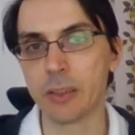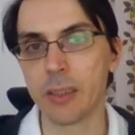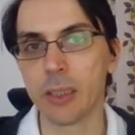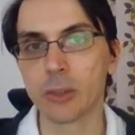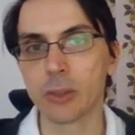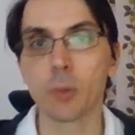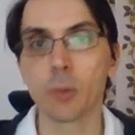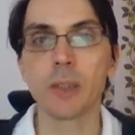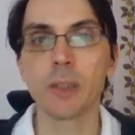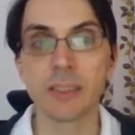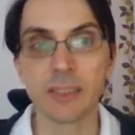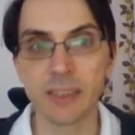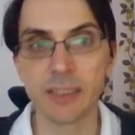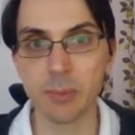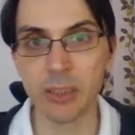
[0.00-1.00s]
So what does
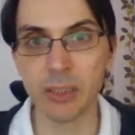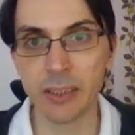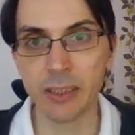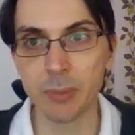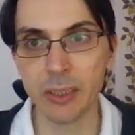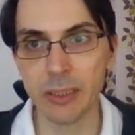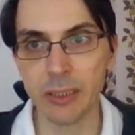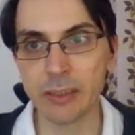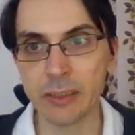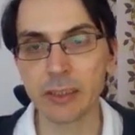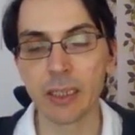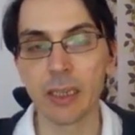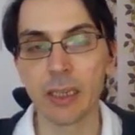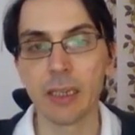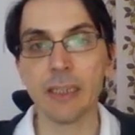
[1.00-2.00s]
it mean? It means
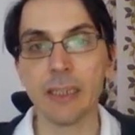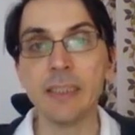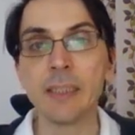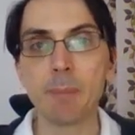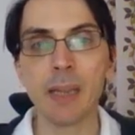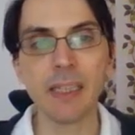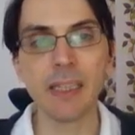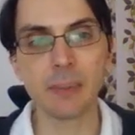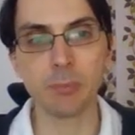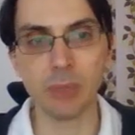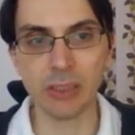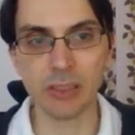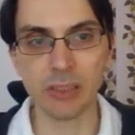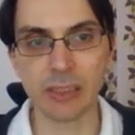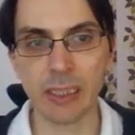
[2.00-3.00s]
independent
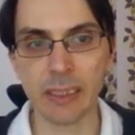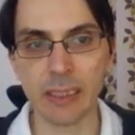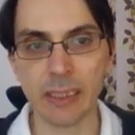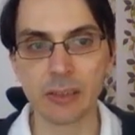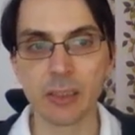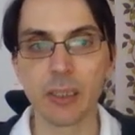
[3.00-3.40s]
means that